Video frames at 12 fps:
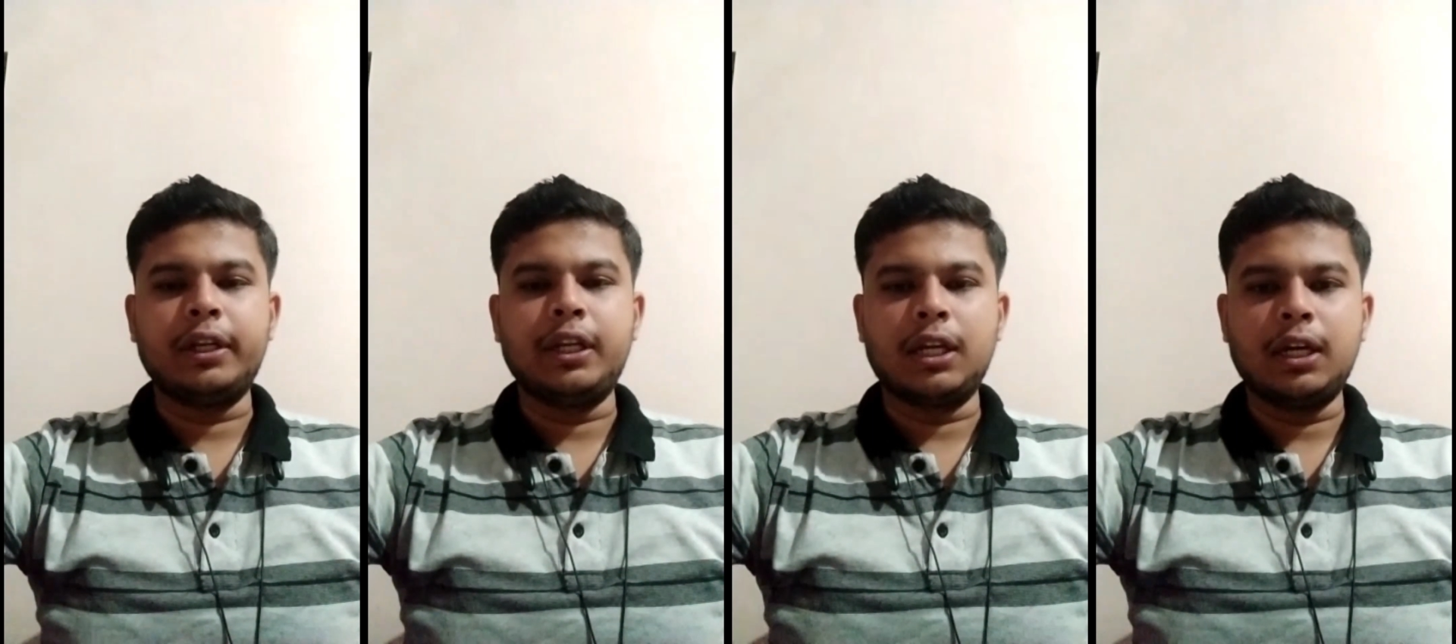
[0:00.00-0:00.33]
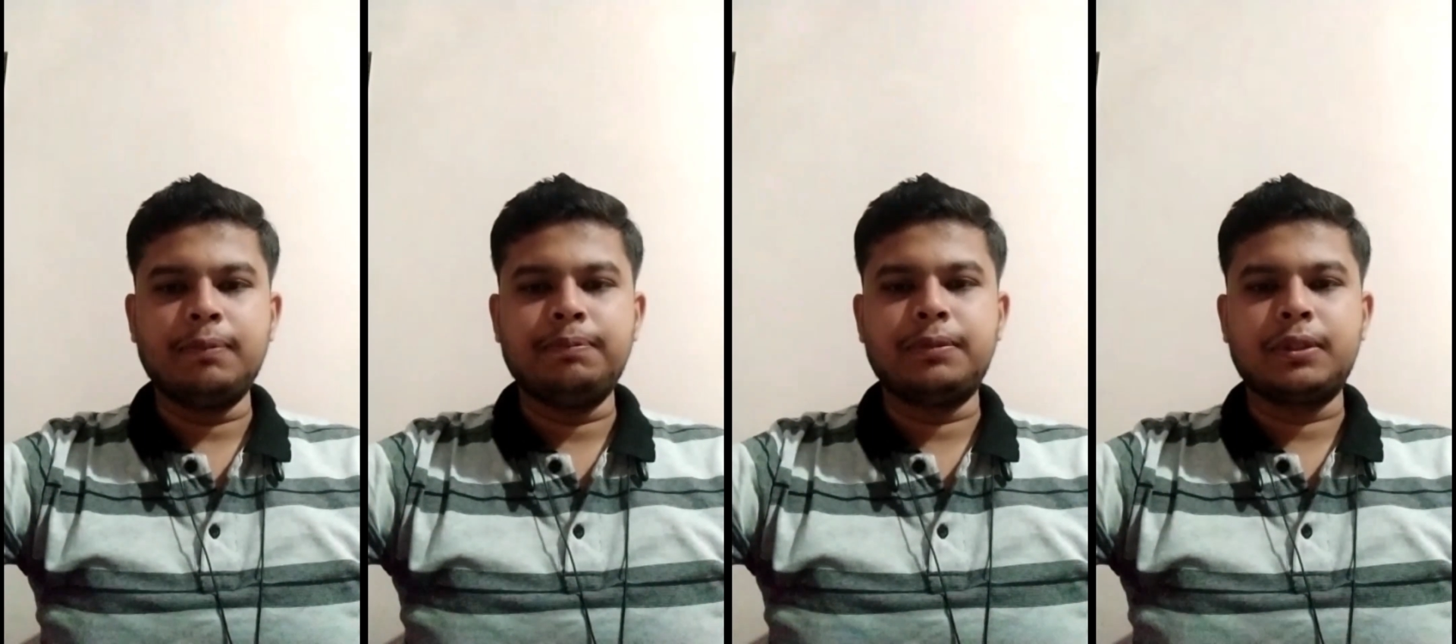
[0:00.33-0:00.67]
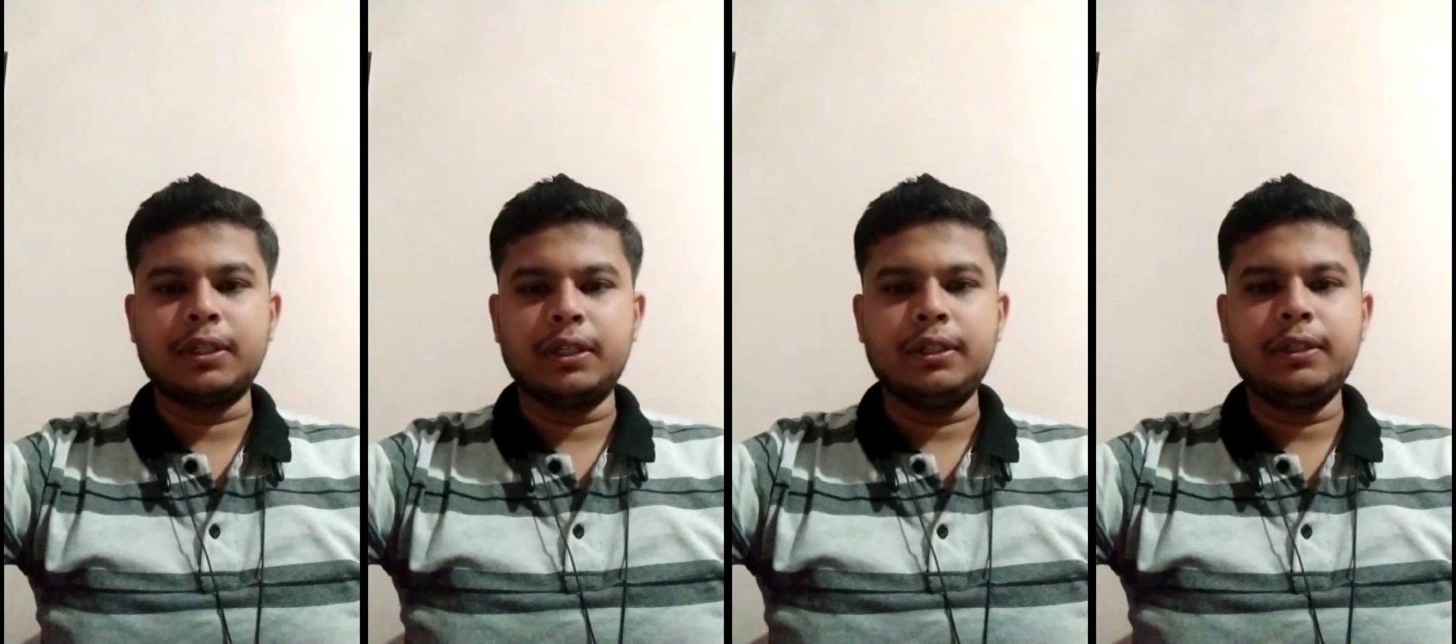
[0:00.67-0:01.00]
Neelab
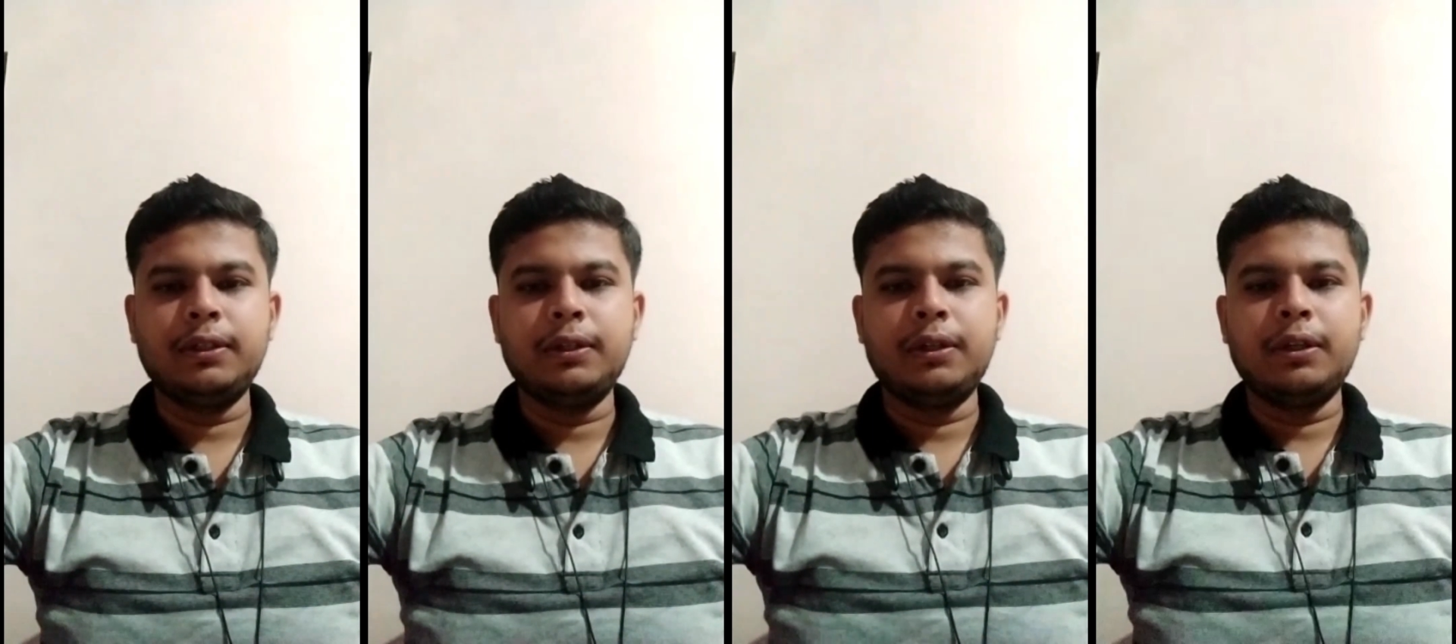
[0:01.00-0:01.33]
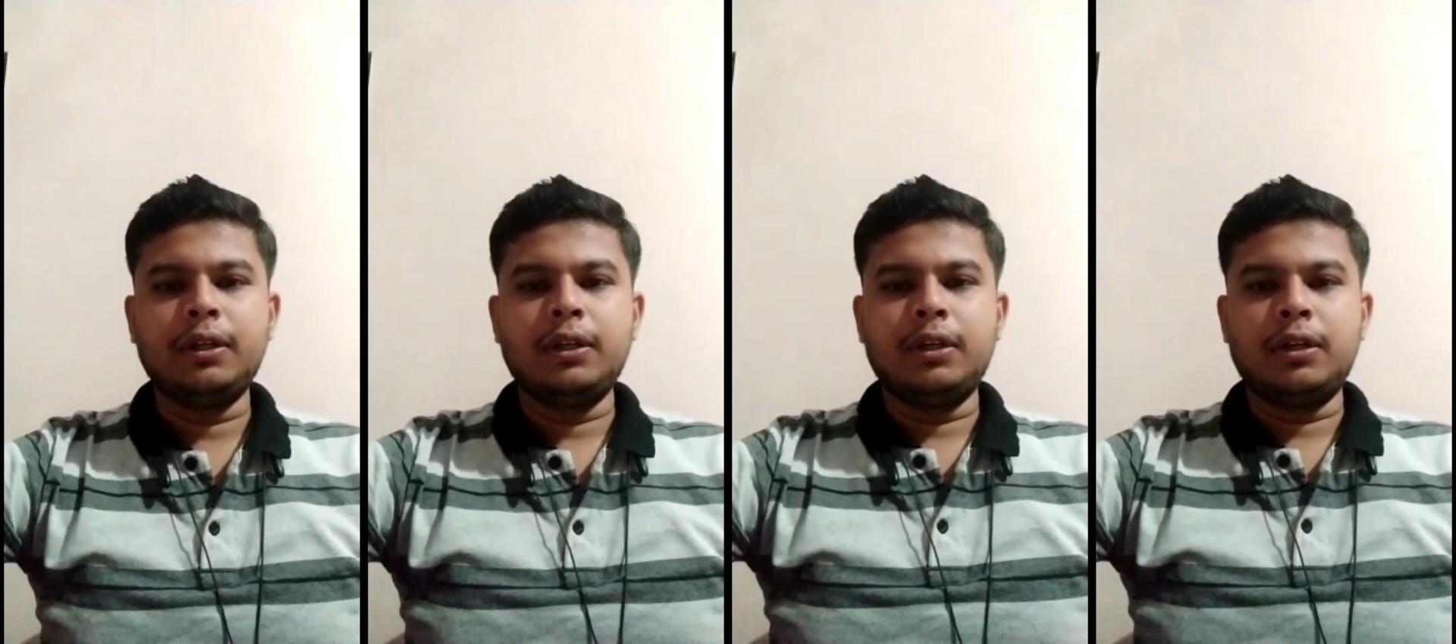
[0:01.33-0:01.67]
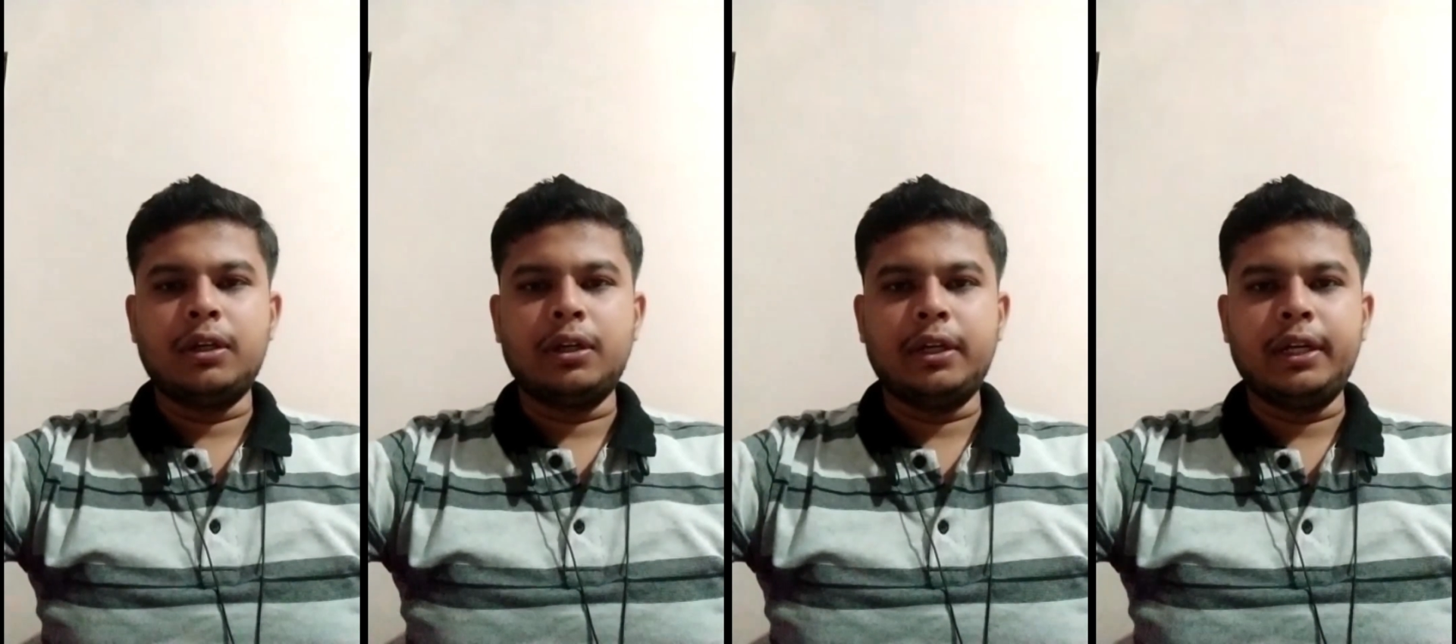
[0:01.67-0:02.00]
sir,
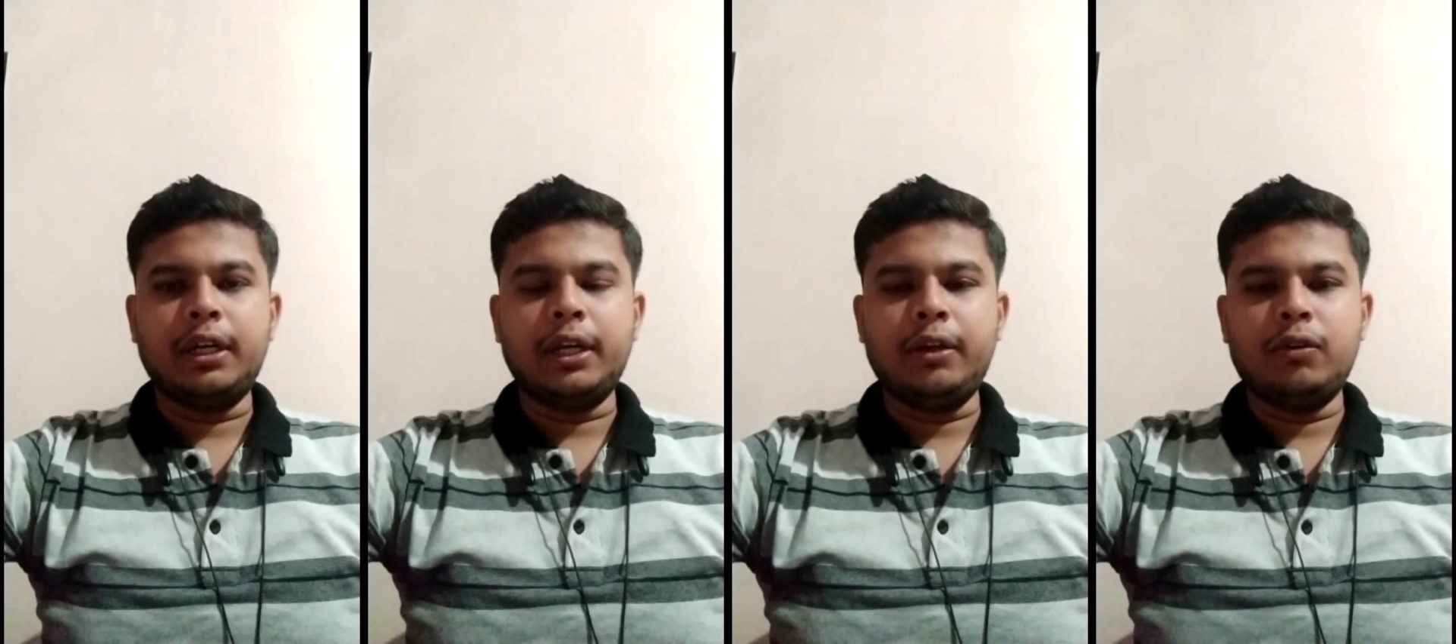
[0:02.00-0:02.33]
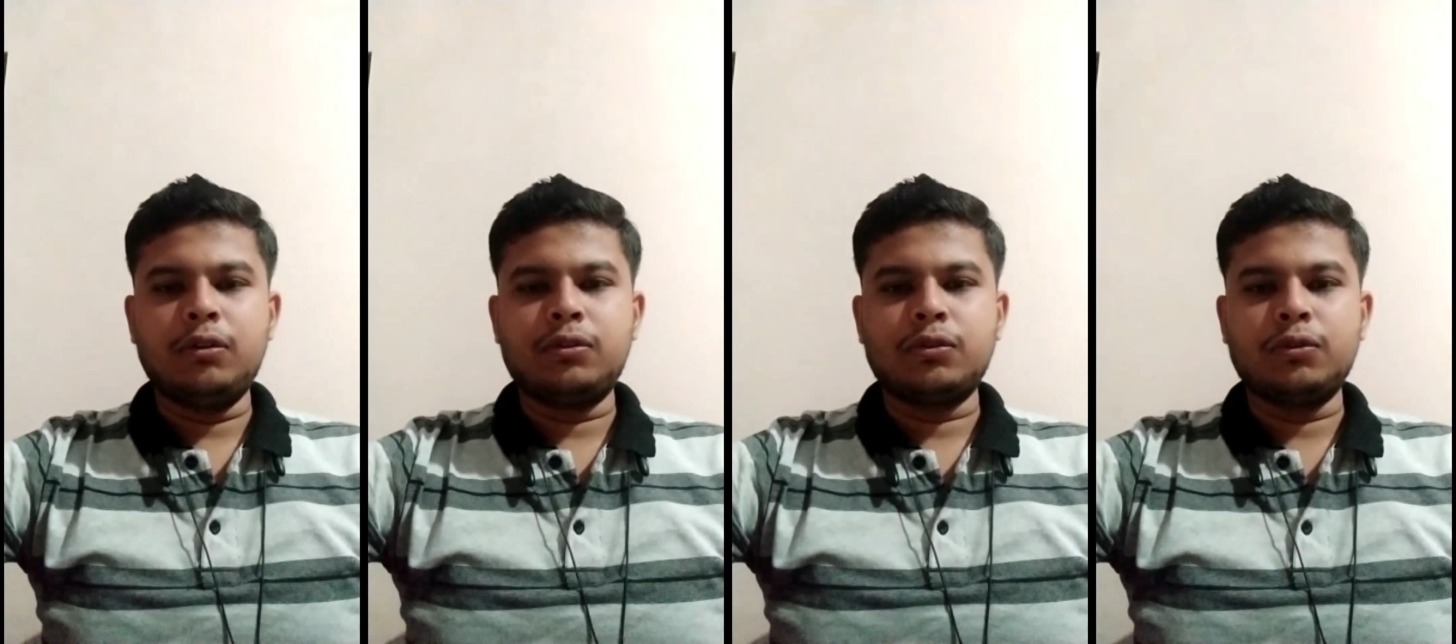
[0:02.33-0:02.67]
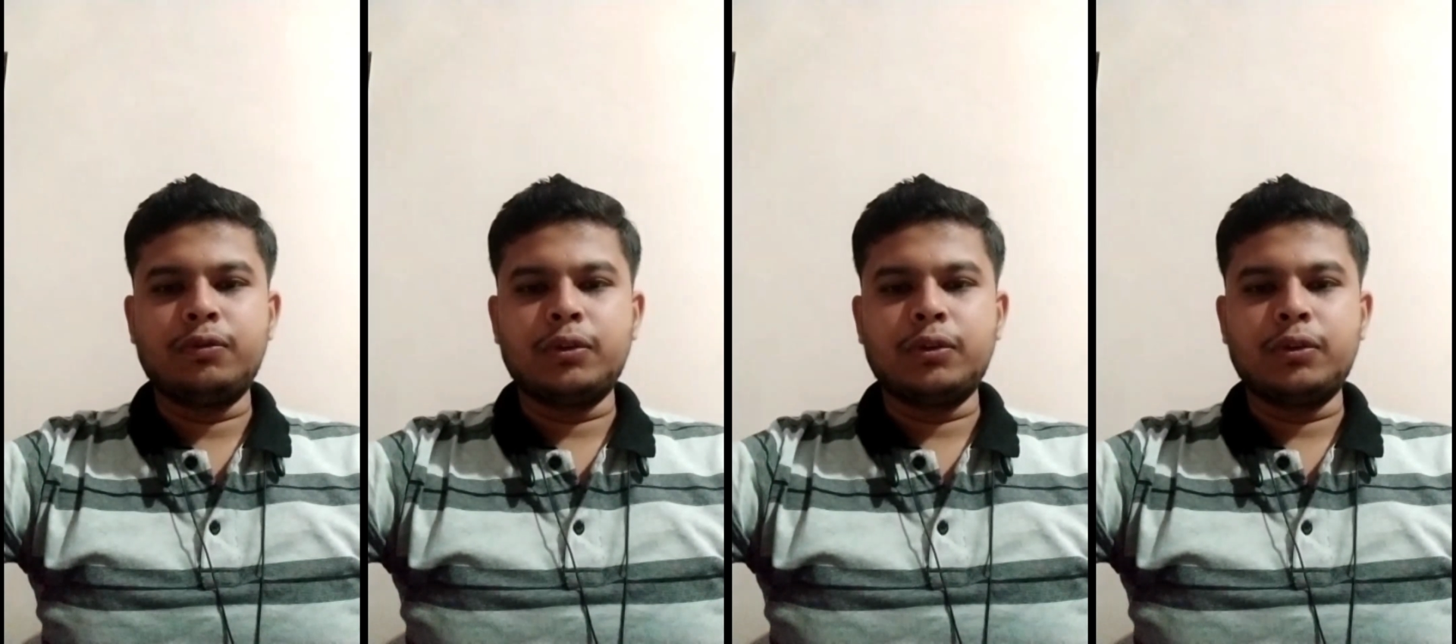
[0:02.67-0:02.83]
and I also